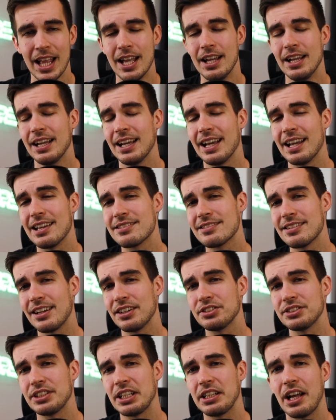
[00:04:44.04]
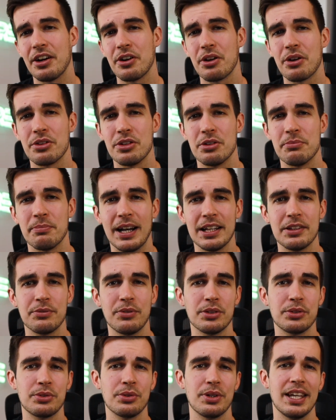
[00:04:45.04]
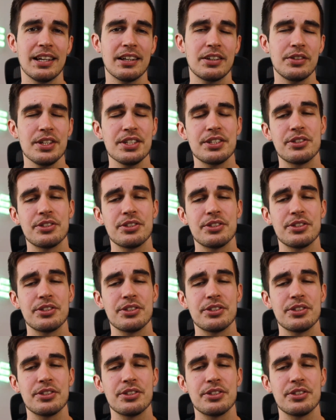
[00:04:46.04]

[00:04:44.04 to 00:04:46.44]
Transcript: In such scenario, you might want to increase your